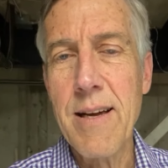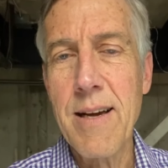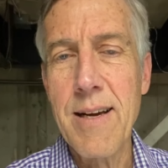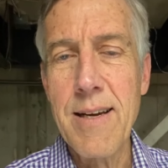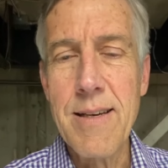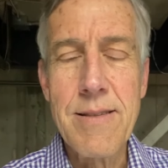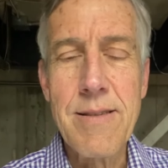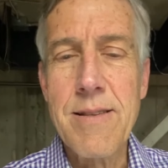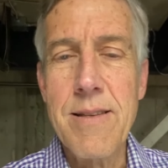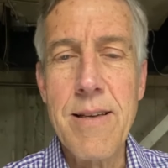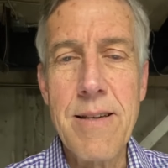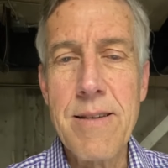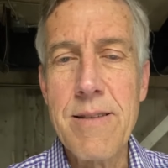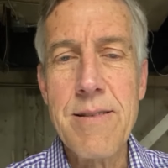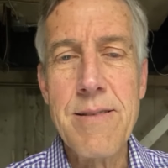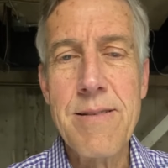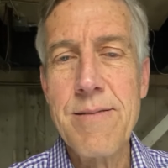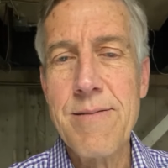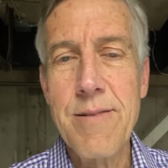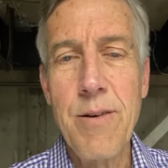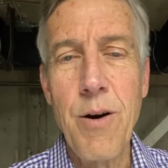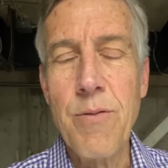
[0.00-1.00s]
us
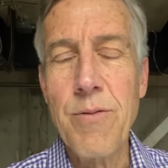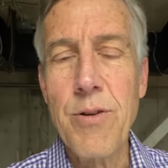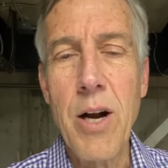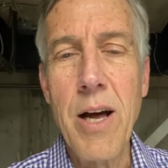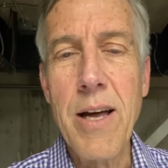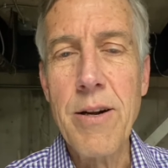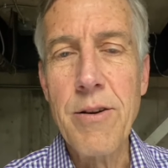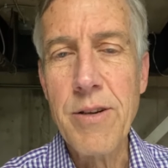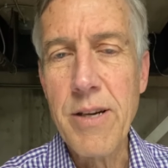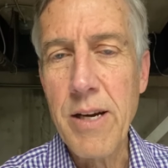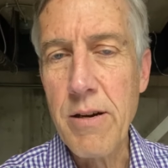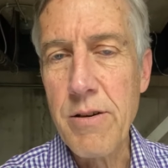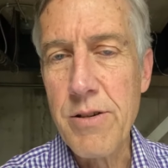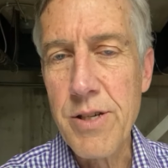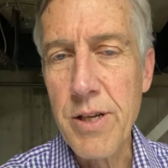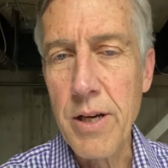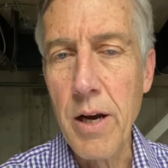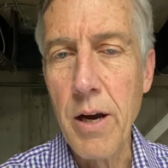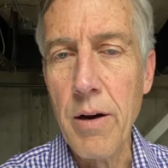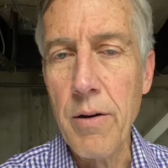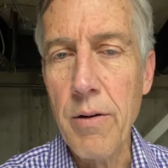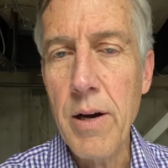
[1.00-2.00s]
this over 100 years
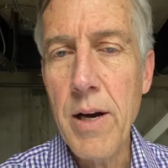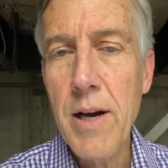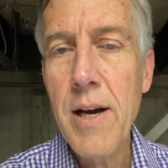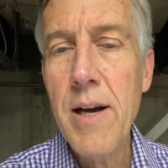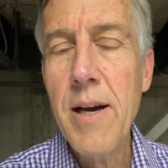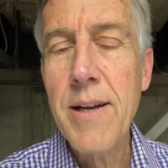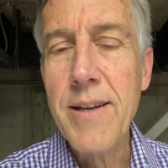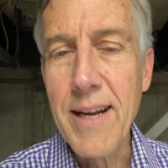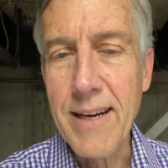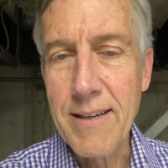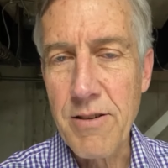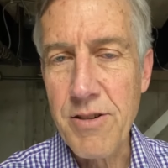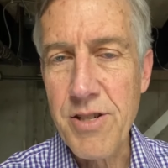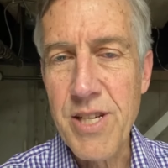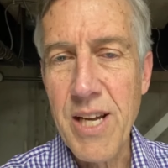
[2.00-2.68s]
ago, Dr.